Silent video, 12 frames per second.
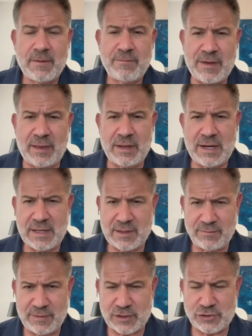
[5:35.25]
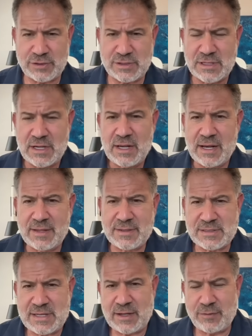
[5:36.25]
felony convictions in the
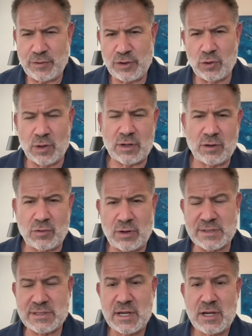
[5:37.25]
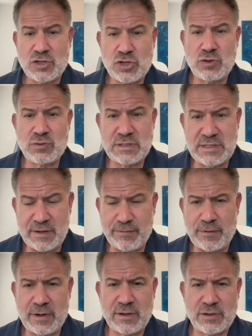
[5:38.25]
state of New York across two
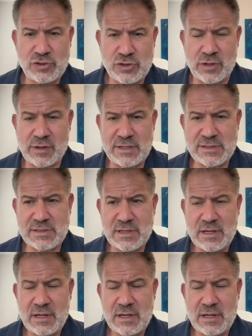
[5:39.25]
different juries,